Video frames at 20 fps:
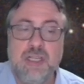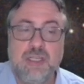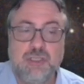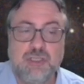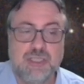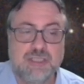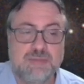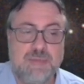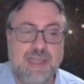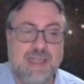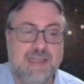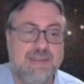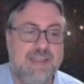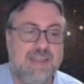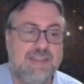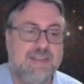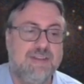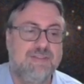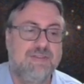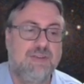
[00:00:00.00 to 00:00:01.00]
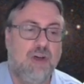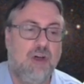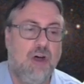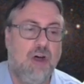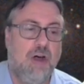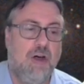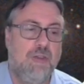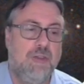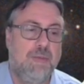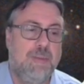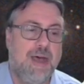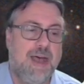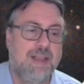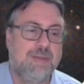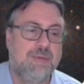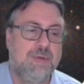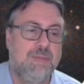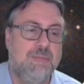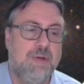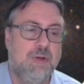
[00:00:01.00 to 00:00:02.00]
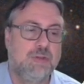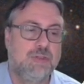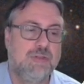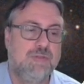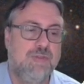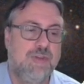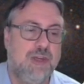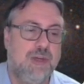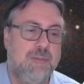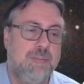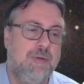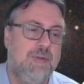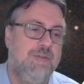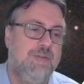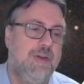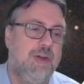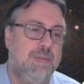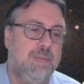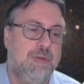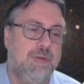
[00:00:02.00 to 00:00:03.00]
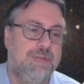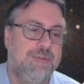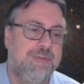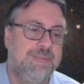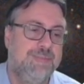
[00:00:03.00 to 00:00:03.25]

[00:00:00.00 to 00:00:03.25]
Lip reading: just make a list of all the possible motion variables.